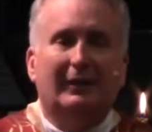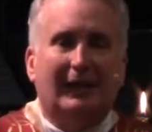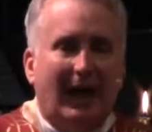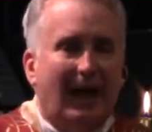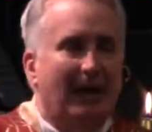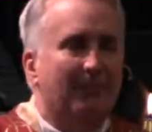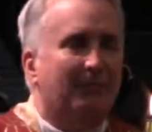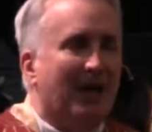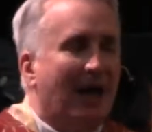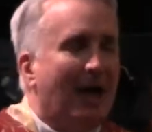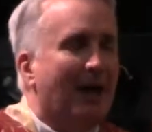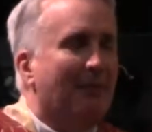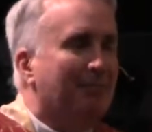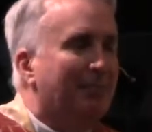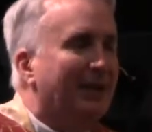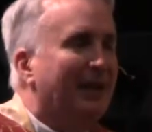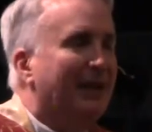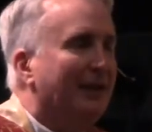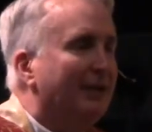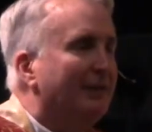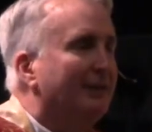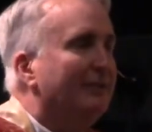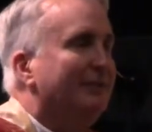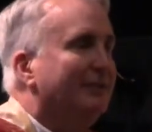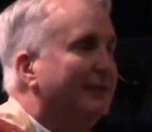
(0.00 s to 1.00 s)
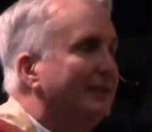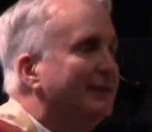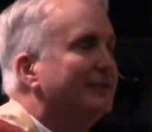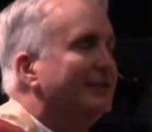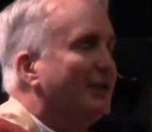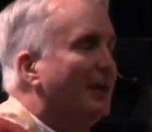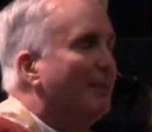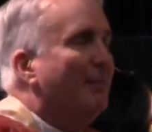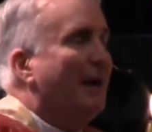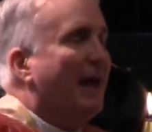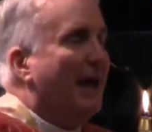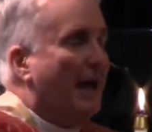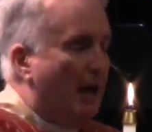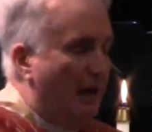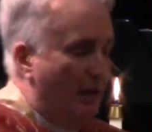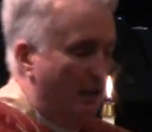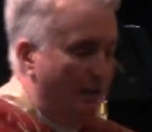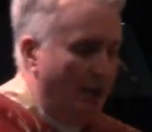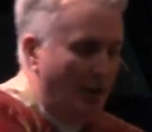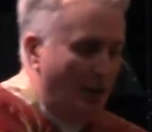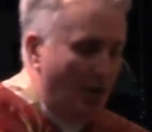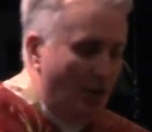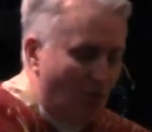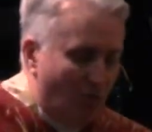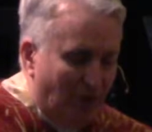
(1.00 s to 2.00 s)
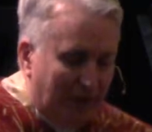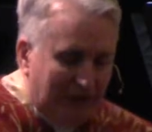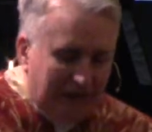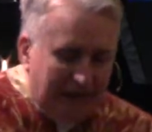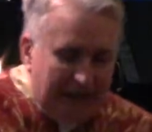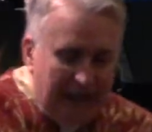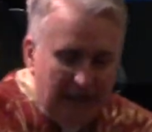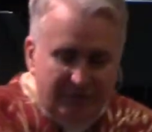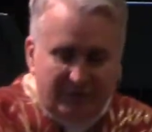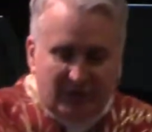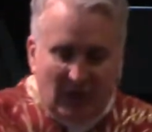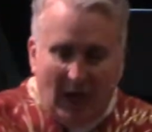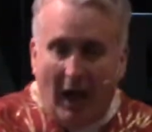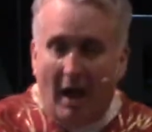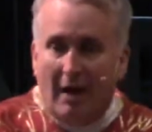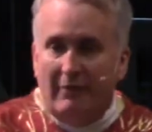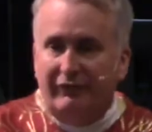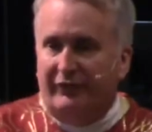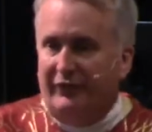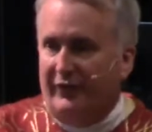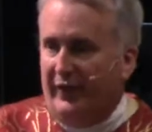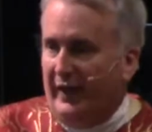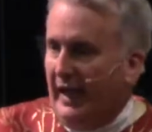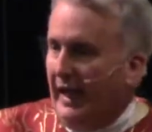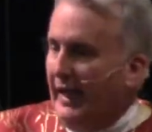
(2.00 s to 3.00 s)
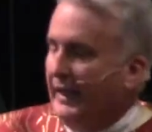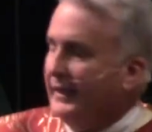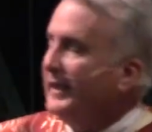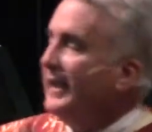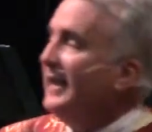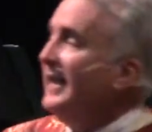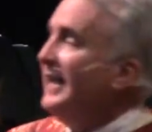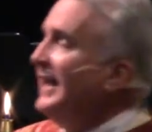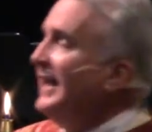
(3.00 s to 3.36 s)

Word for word: I'm not being somehow relieved of that.